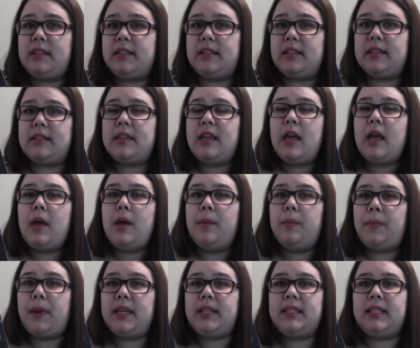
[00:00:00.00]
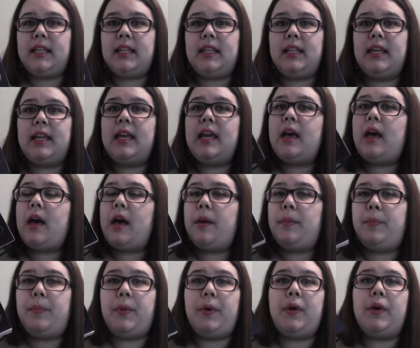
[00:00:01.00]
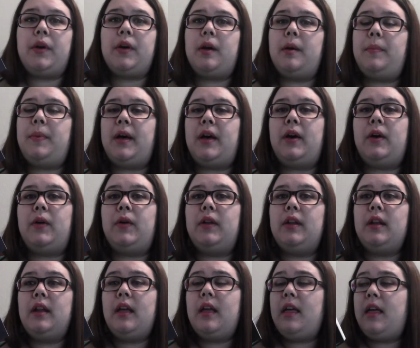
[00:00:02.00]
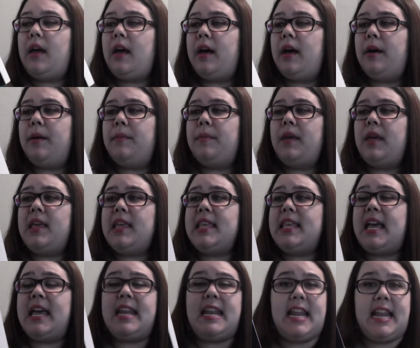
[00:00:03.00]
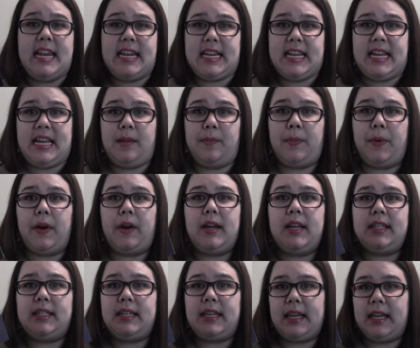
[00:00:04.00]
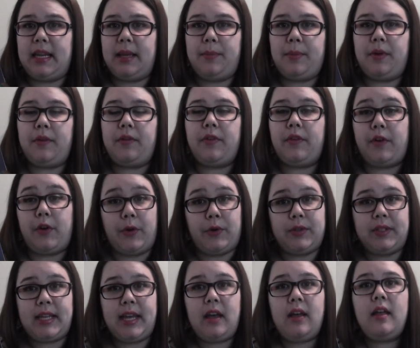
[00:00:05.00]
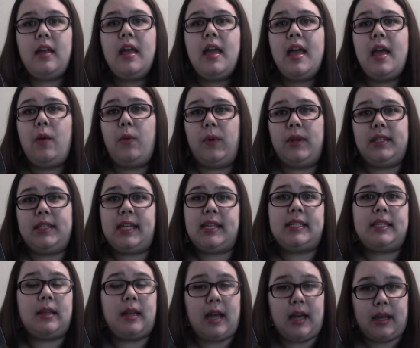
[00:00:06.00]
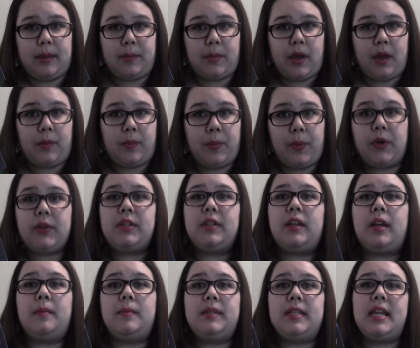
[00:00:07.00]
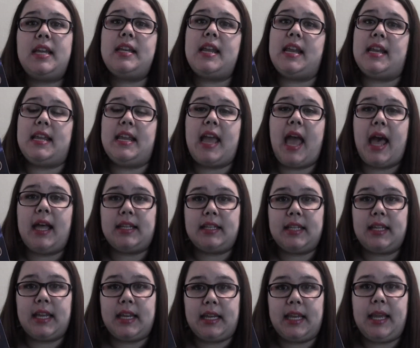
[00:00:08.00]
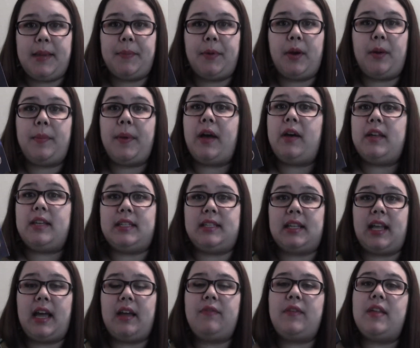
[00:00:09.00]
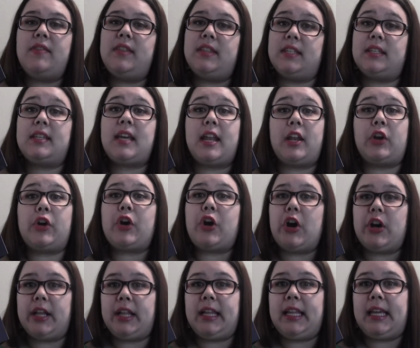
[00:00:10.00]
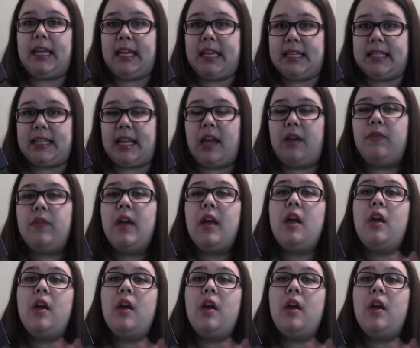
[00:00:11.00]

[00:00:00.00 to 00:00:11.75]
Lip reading: this is basically a book about an innkeeper. He's an innkeeper for a hotel. One day a person comes in and he asks the innkeeper about his life, and this is kind of chronicling his life.